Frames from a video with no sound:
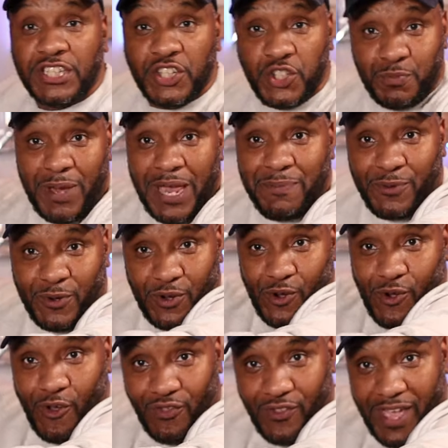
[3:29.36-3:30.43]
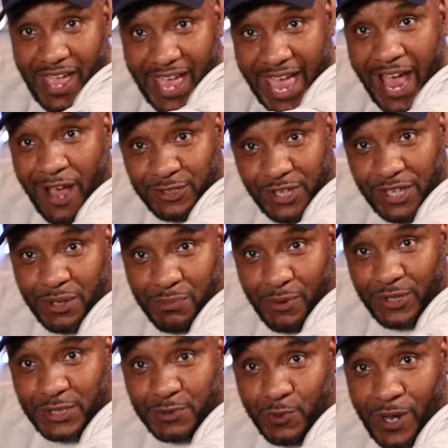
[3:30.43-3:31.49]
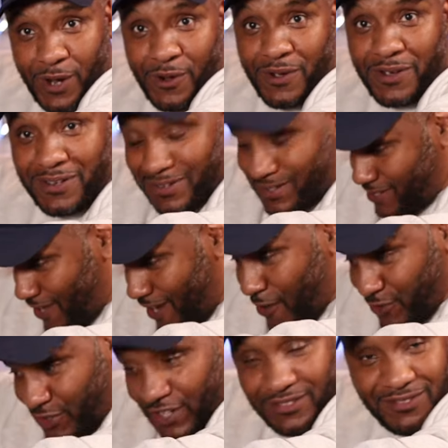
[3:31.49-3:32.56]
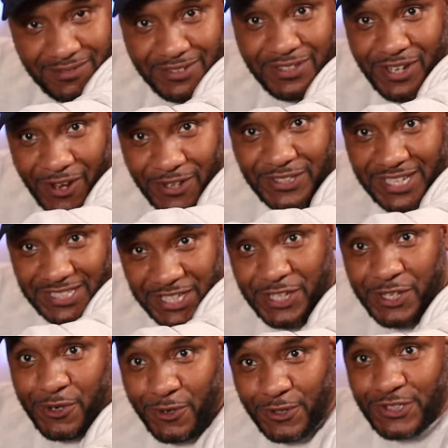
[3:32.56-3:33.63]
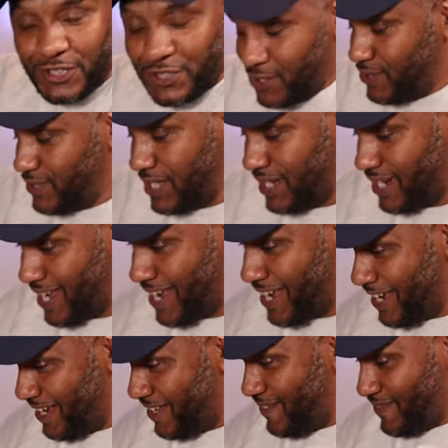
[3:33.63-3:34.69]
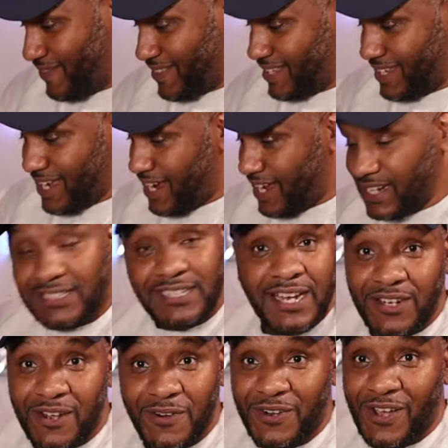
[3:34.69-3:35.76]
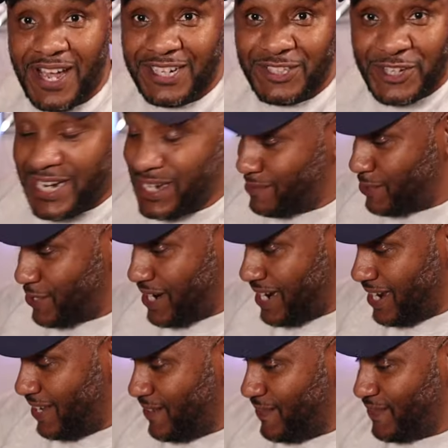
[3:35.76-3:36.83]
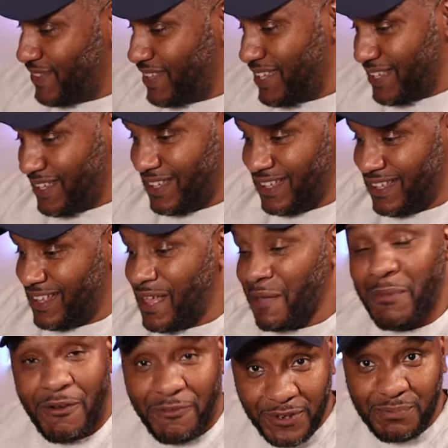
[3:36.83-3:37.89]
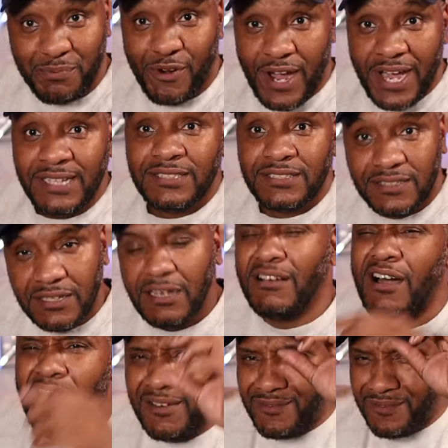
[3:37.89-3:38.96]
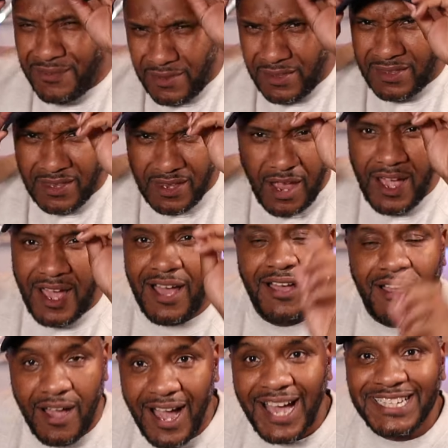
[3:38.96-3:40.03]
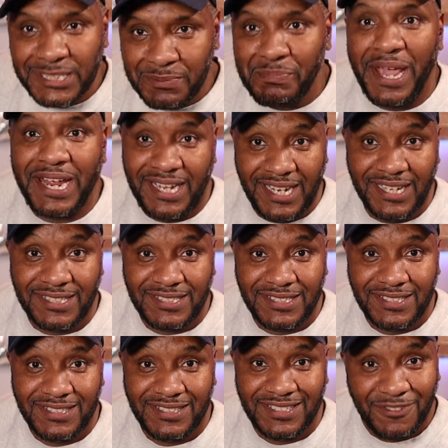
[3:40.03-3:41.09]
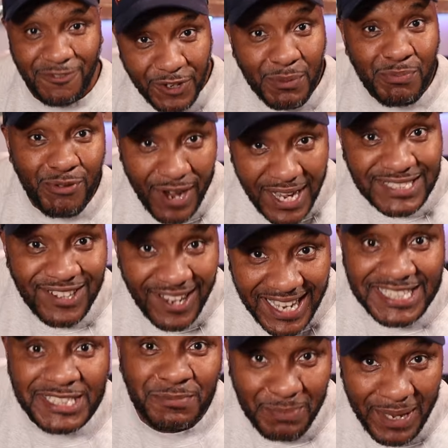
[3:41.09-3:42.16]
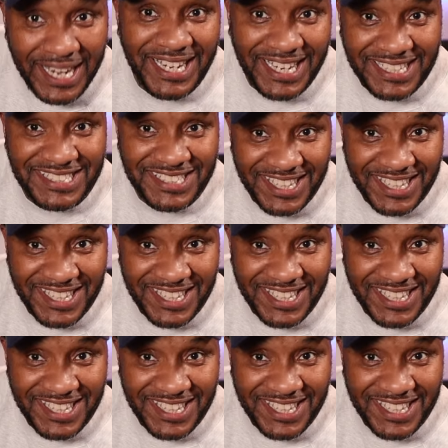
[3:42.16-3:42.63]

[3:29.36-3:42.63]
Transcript: tissue paper on the outside the box as well, like on the you know, so it secures the shoes in there. Yeah, this ain't no Nike trainer, boy. But for the price, I expect this. For the price, I expect this.